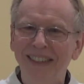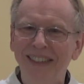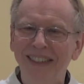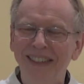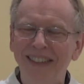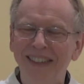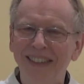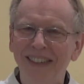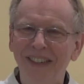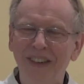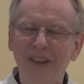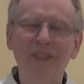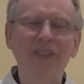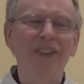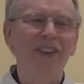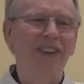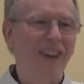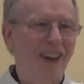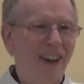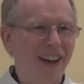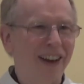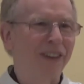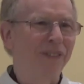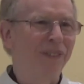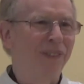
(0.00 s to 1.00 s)
You know, the
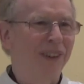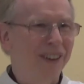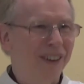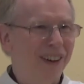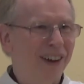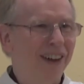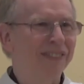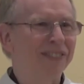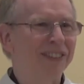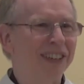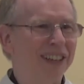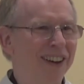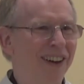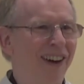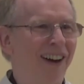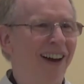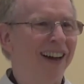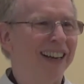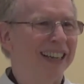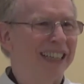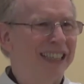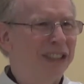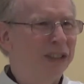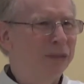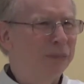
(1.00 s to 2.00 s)
daughter went off to
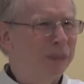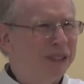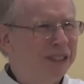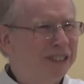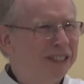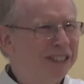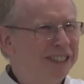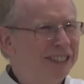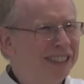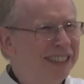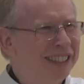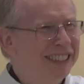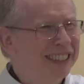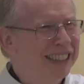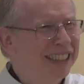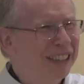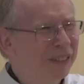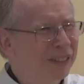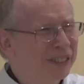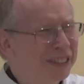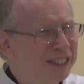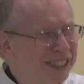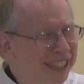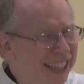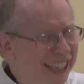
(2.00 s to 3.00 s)
college, but she, it
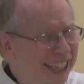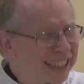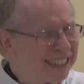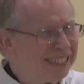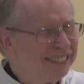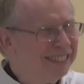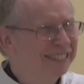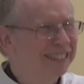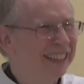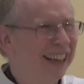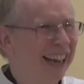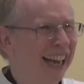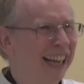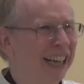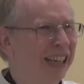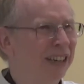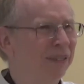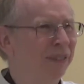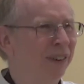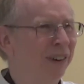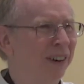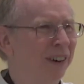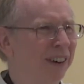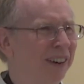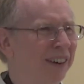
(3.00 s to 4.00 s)
was inside of
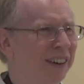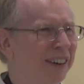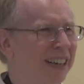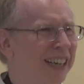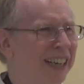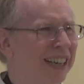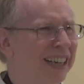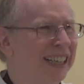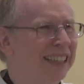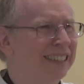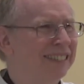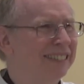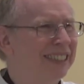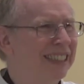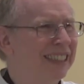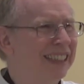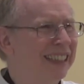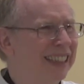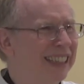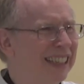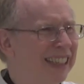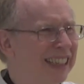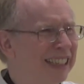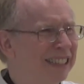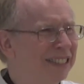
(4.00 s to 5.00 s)
her is that
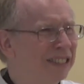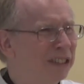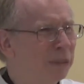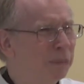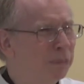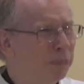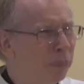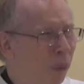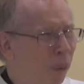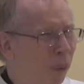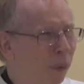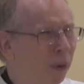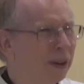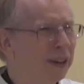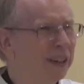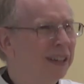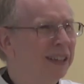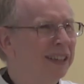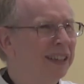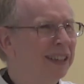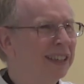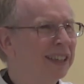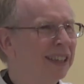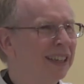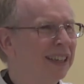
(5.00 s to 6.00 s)
it's
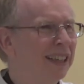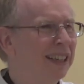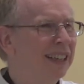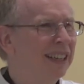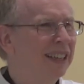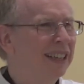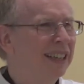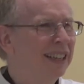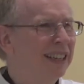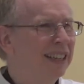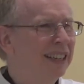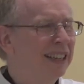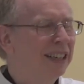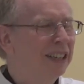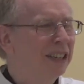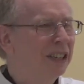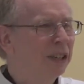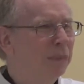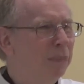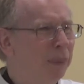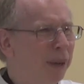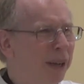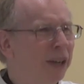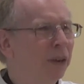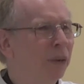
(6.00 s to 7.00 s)
important to
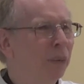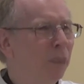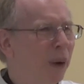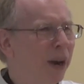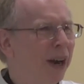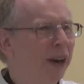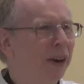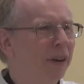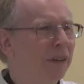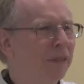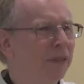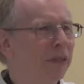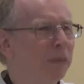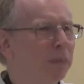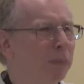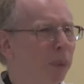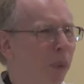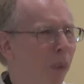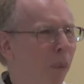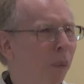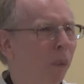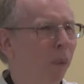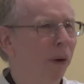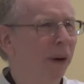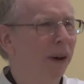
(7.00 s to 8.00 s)
be aware of the
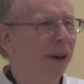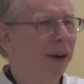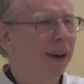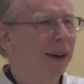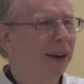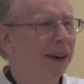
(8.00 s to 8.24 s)
poor.